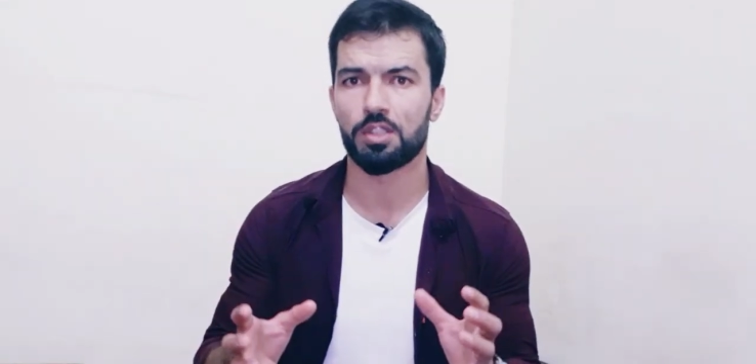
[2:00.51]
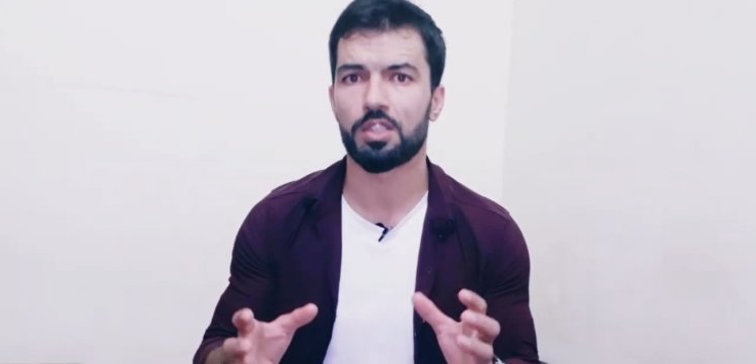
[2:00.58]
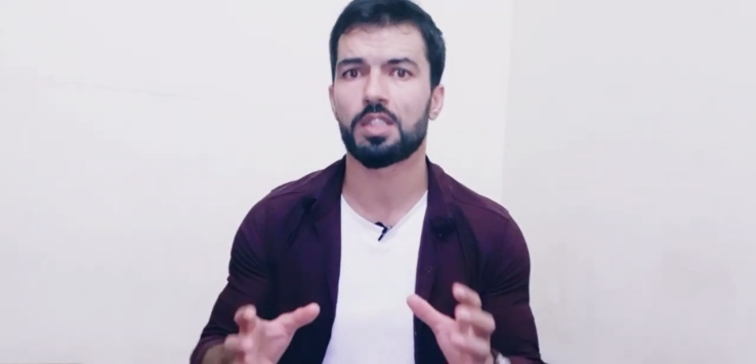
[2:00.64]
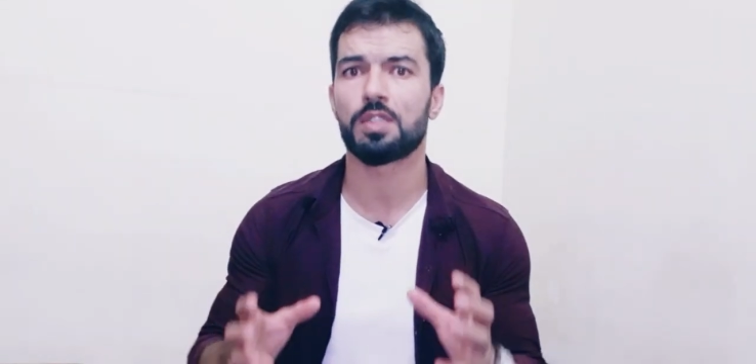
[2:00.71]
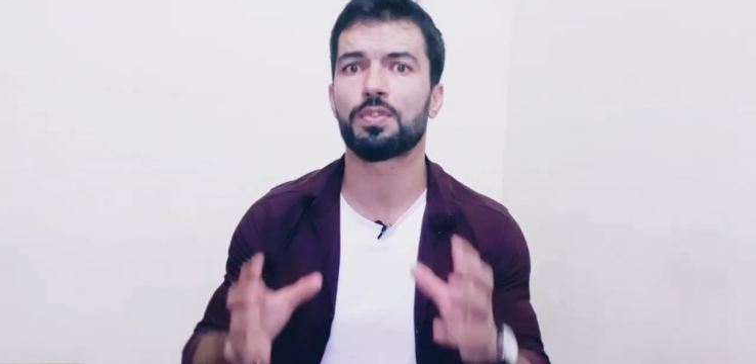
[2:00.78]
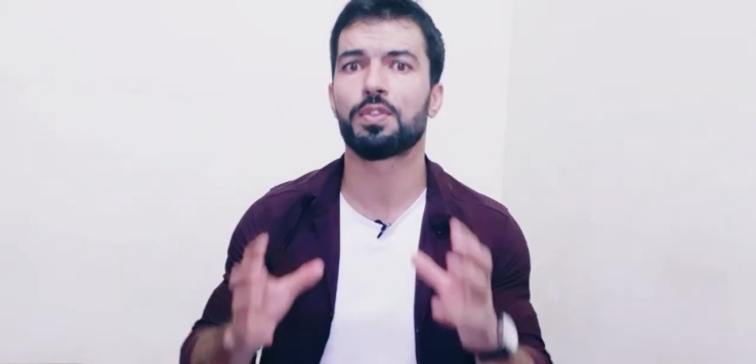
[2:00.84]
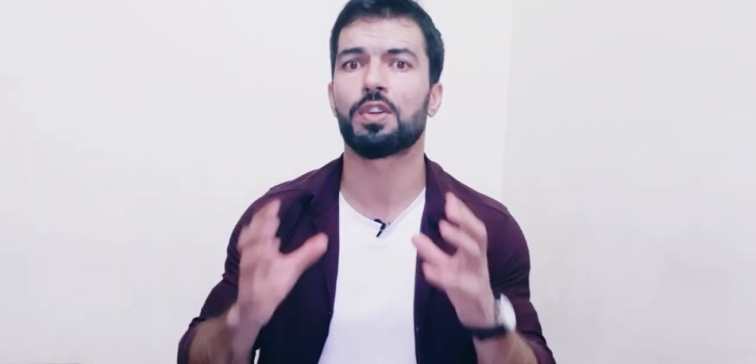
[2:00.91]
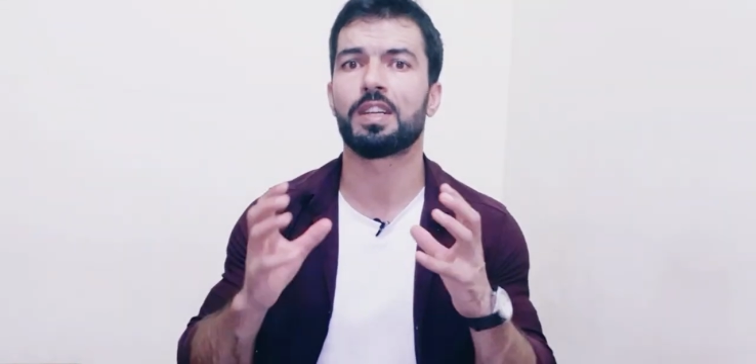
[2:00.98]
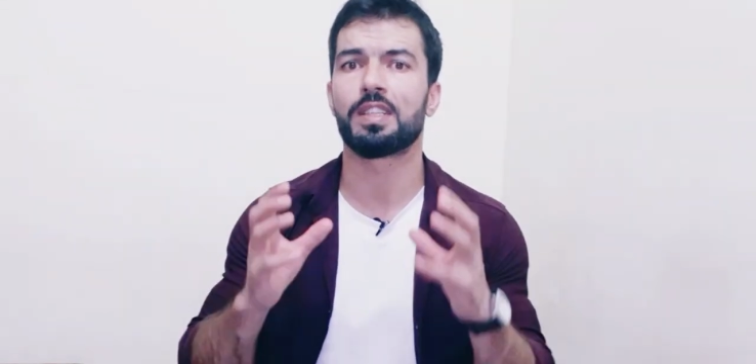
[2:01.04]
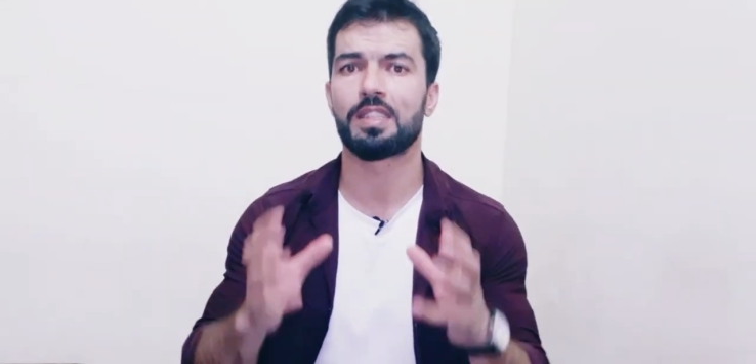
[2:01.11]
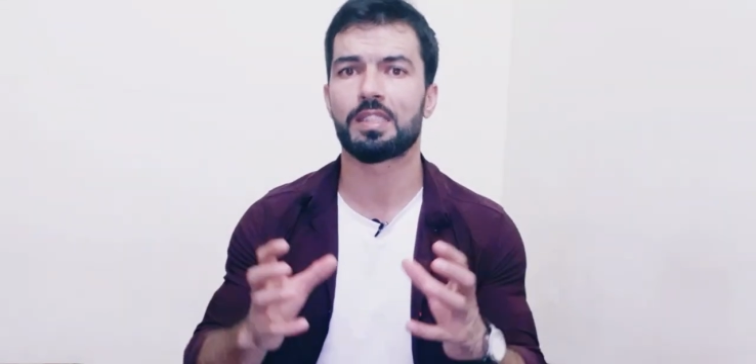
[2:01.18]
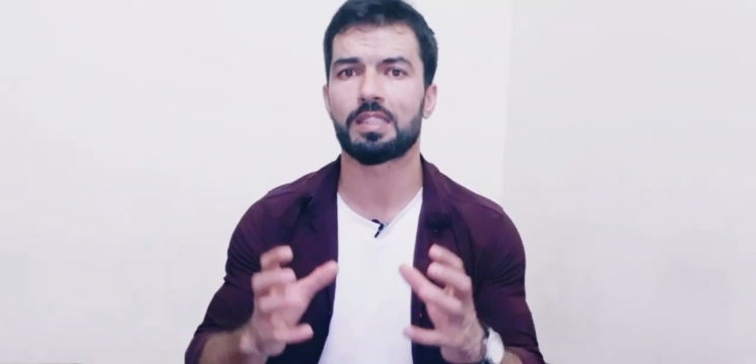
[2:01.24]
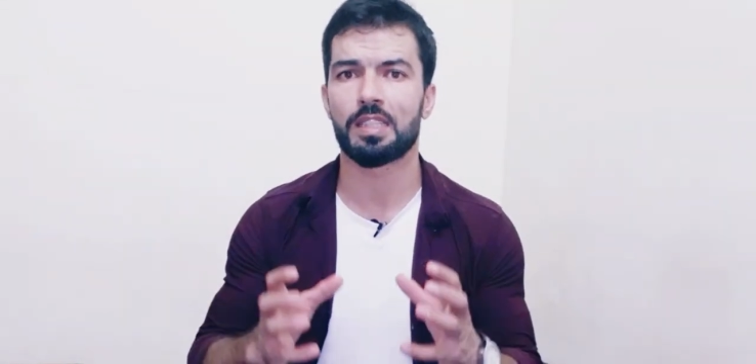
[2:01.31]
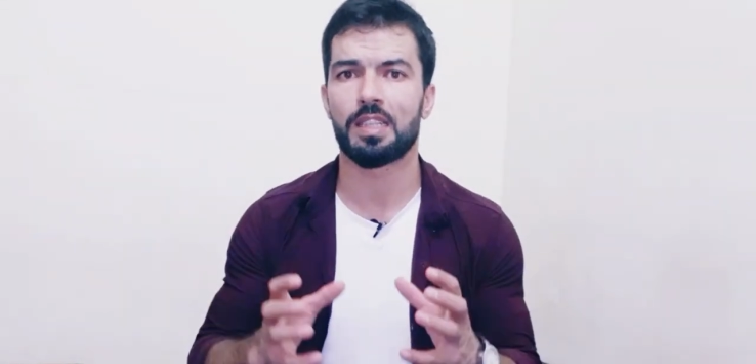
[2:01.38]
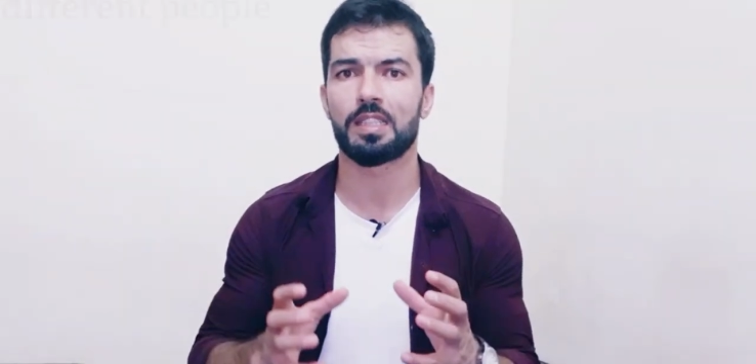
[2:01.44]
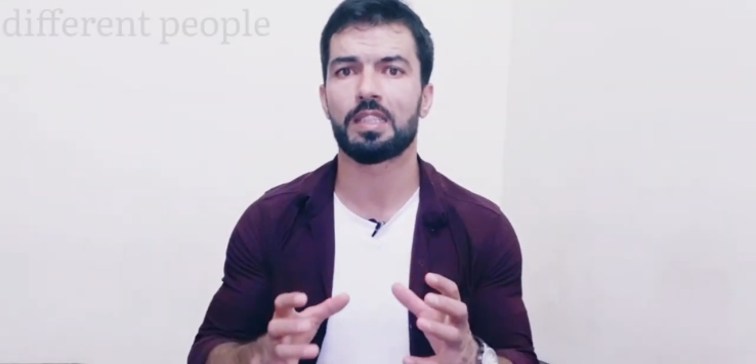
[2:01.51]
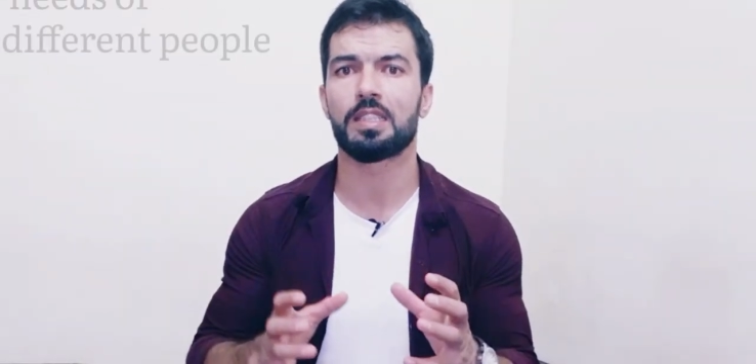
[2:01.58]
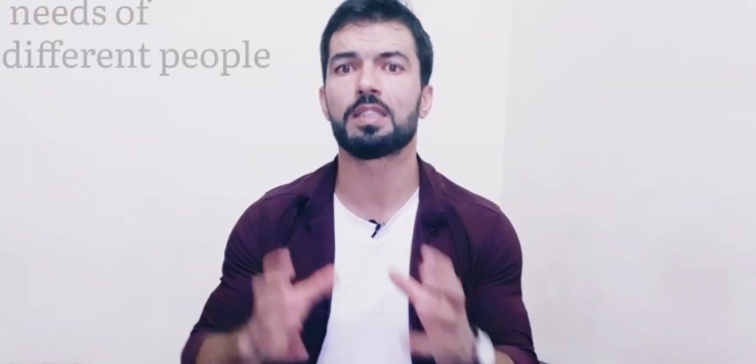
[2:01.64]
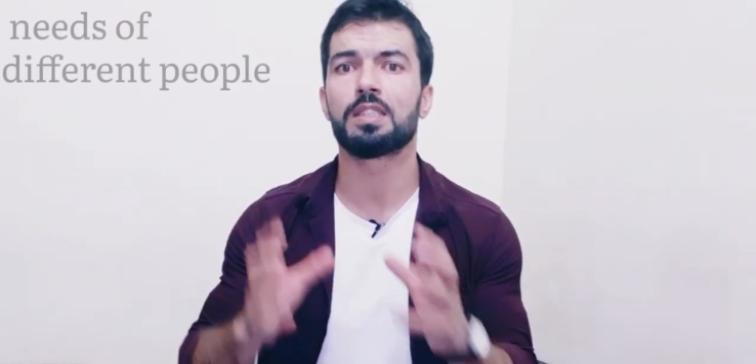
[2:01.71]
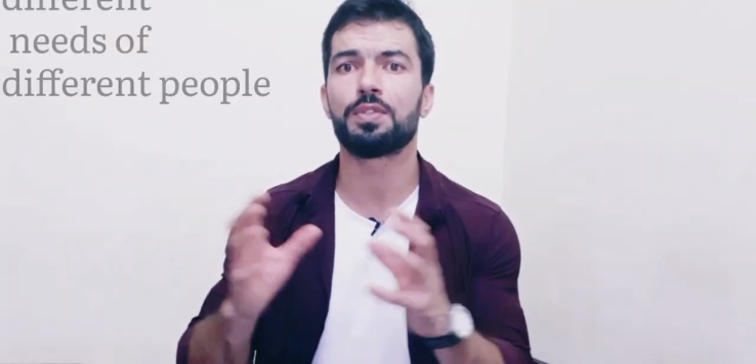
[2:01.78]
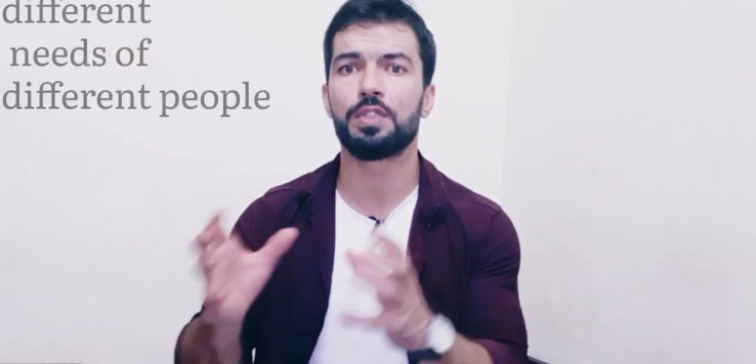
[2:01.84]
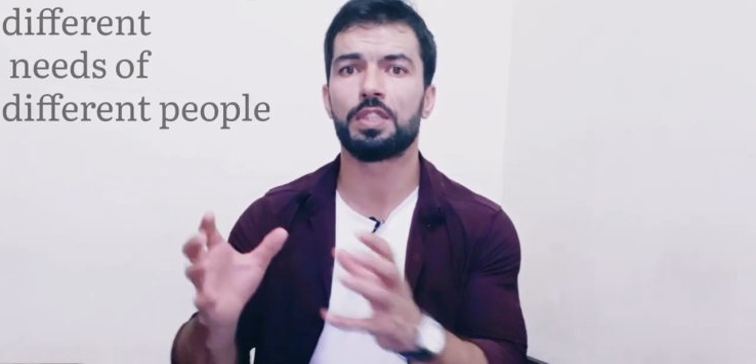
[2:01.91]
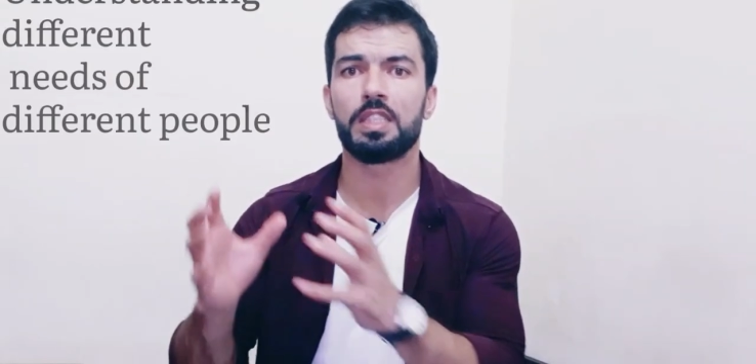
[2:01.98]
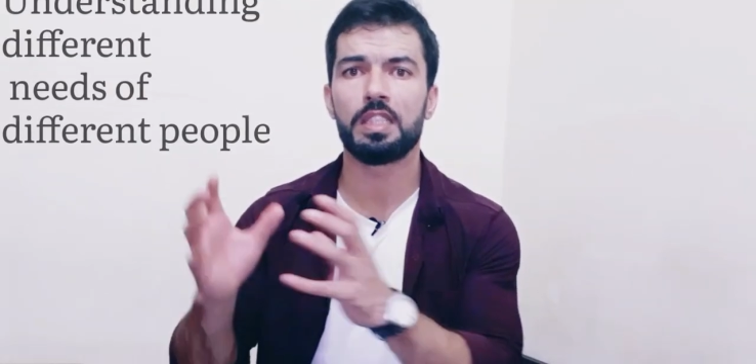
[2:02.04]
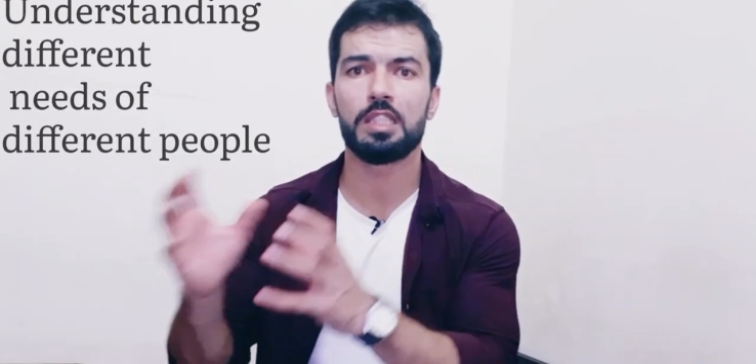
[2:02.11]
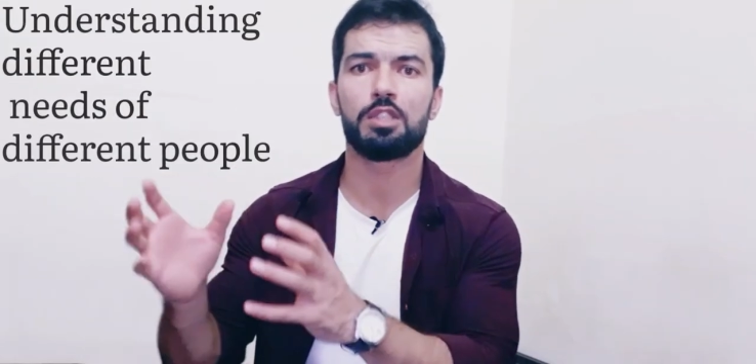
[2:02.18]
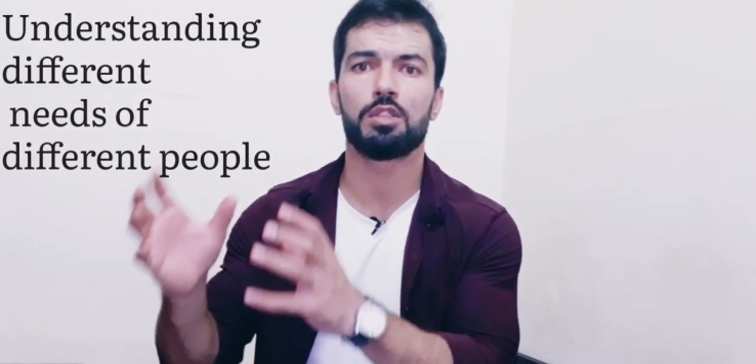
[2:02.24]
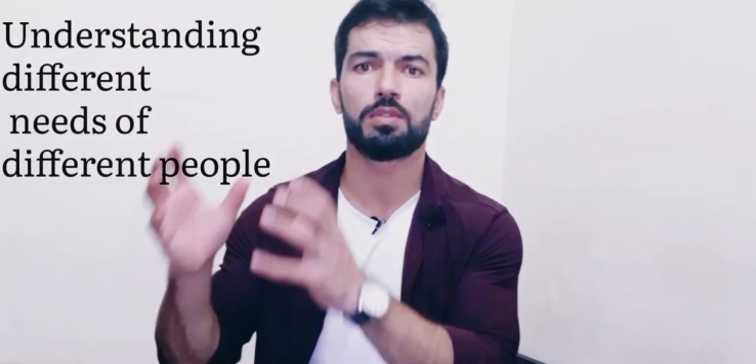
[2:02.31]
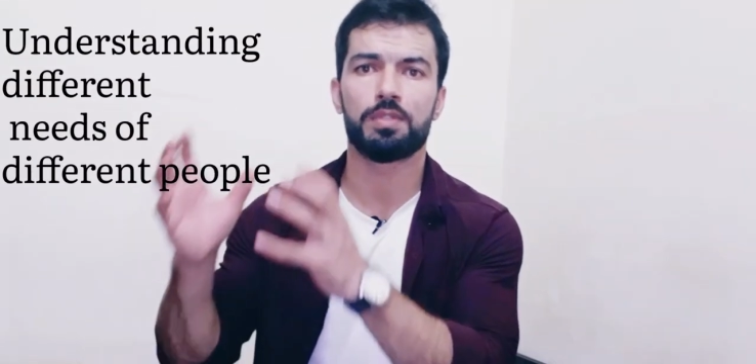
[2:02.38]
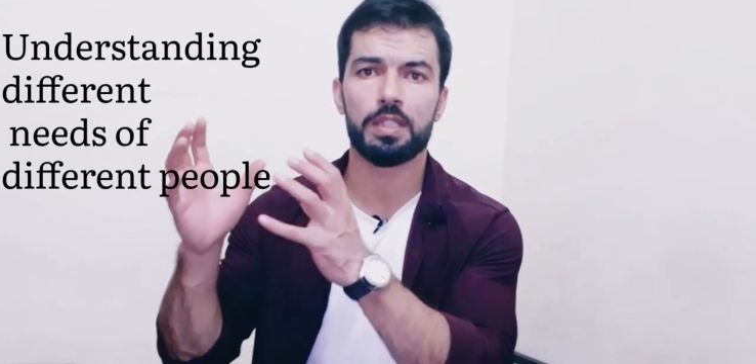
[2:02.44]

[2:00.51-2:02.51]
just for understanding different needs of